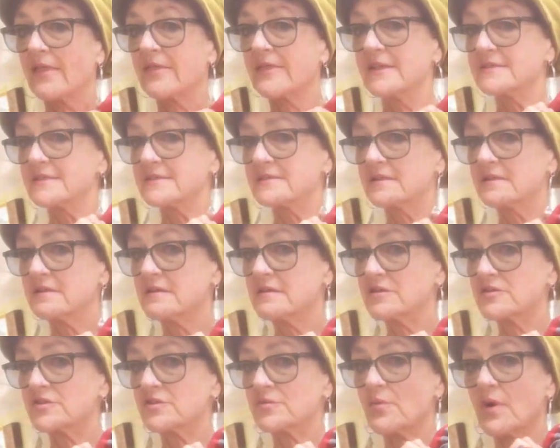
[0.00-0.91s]
This is a
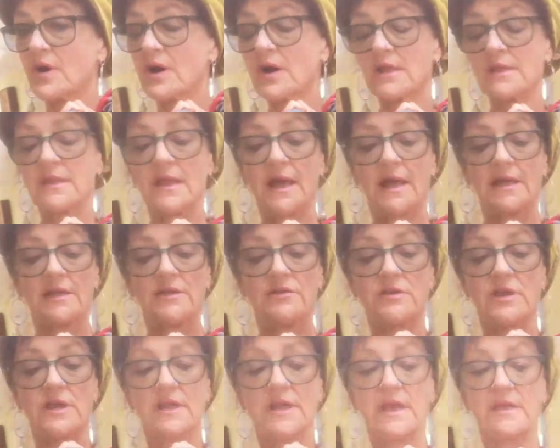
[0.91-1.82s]
large one, and you
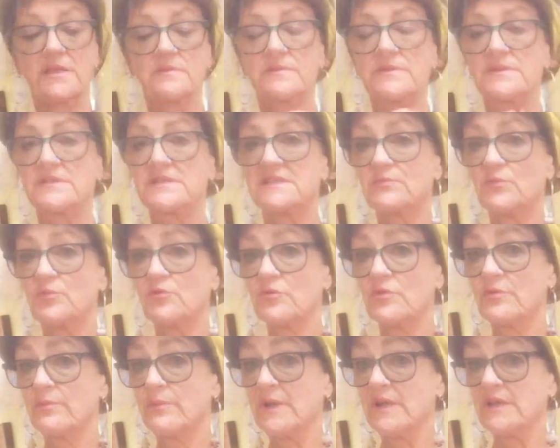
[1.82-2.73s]
can get them in
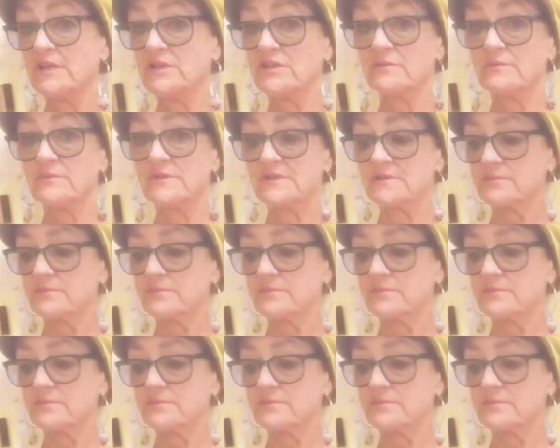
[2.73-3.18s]
small and medium